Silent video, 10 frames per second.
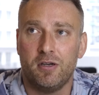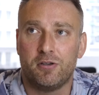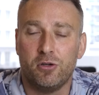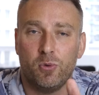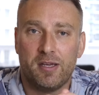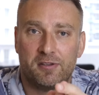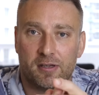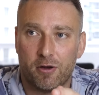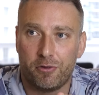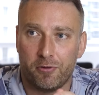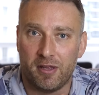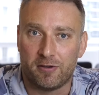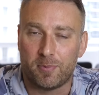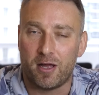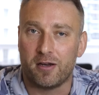there are two ways to go through
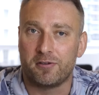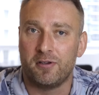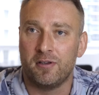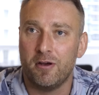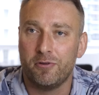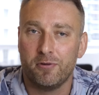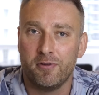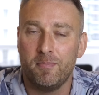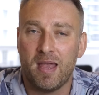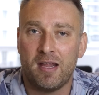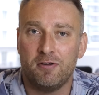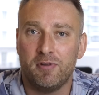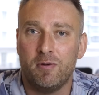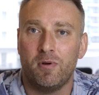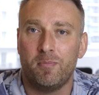these products. You can go through them
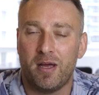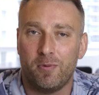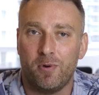manually one by